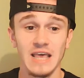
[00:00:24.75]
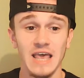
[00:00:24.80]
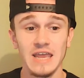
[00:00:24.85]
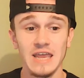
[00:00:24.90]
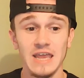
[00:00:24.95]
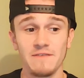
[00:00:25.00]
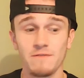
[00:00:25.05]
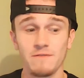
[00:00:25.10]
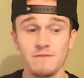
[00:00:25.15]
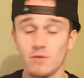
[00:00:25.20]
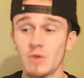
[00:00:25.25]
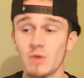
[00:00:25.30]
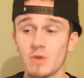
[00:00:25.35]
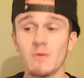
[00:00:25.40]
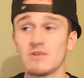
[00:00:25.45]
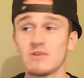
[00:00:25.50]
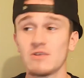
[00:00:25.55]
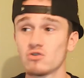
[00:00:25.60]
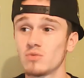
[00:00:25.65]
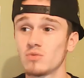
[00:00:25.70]
And if you're wondering
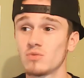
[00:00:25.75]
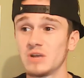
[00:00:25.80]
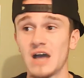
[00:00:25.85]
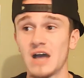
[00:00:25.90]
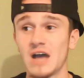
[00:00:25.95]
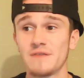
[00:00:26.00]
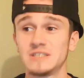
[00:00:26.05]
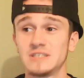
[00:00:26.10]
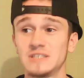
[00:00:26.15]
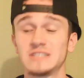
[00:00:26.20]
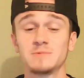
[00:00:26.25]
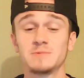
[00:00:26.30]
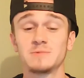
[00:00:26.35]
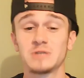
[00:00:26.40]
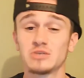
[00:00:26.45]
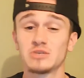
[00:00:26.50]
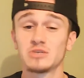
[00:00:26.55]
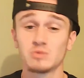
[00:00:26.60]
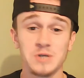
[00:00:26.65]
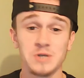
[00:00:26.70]
why there's so many conferences, it's
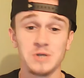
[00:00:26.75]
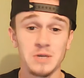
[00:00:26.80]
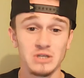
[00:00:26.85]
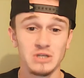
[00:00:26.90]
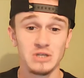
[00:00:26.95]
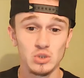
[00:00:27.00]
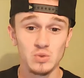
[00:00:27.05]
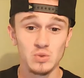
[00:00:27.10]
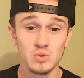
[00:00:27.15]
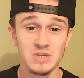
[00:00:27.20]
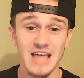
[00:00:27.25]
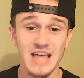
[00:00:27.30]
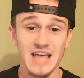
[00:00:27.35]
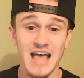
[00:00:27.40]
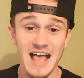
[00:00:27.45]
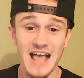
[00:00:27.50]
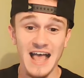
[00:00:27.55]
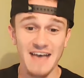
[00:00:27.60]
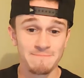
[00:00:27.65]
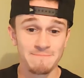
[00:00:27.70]
because we're going to be doing the
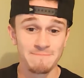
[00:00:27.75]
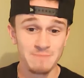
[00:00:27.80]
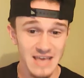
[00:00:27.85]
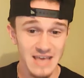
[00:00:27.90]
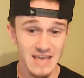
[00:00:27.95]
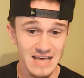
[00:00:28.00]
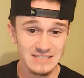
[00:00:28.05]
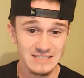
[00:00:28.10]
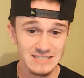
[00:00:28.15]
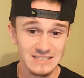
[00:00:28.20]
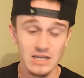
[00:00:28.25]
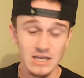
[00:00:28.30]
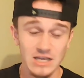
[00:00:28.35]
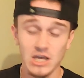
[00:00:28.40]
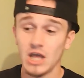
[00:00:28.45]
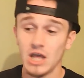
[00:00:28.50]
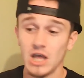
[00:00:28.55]
FBS,